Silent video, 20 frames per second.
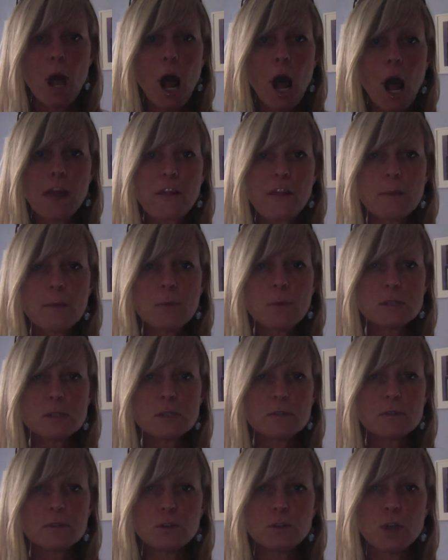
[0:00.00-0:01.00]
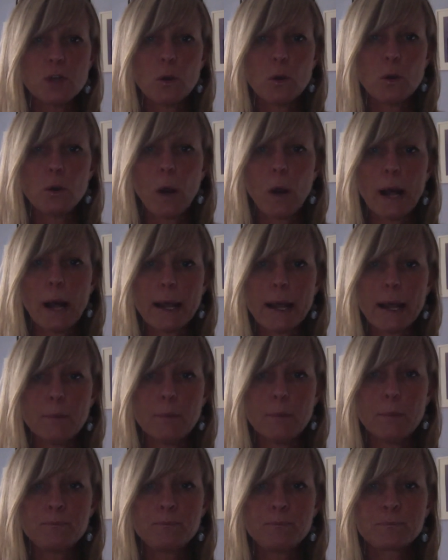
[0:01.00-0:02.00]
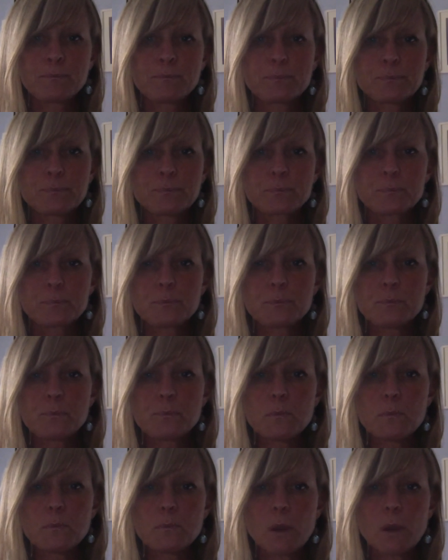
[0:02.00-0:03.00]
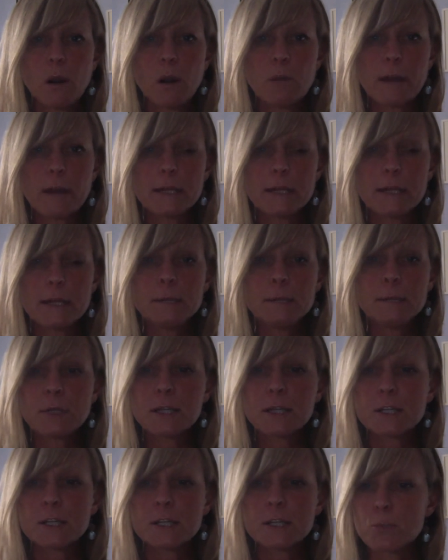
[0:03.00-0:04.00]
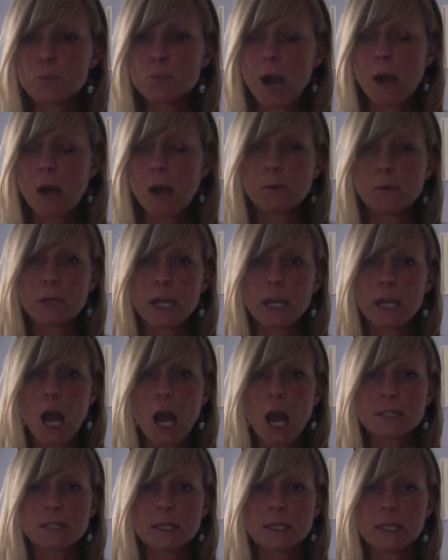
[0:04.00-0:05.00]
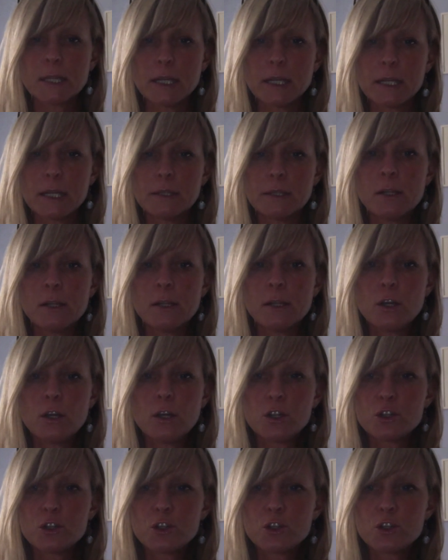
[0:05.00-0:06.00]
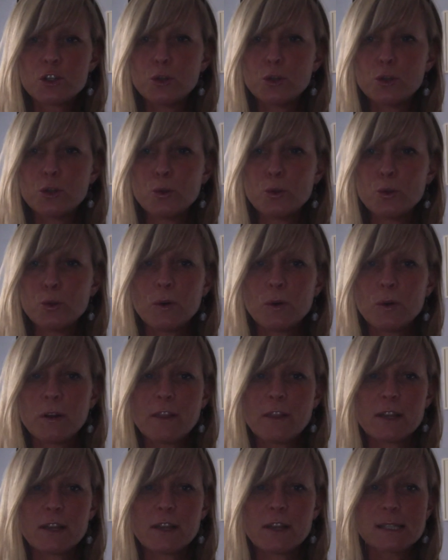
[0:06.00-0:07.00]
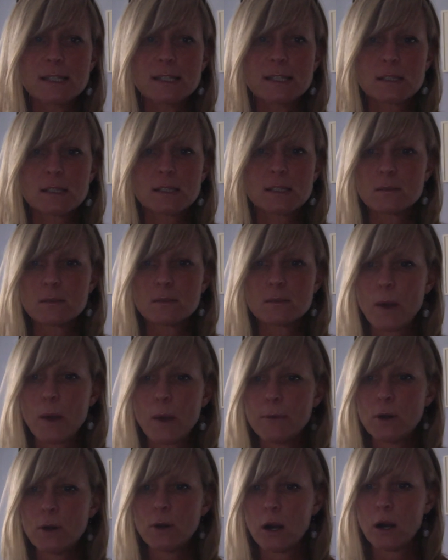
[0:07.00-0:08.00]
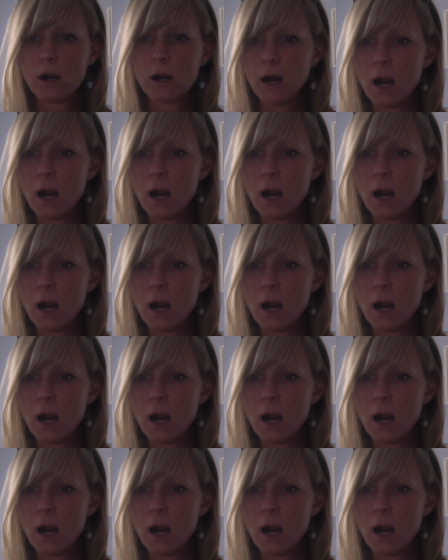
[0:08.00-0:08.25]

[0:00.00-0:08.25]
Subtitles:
I think most of you know who I am already because you probably opted in to this webinar.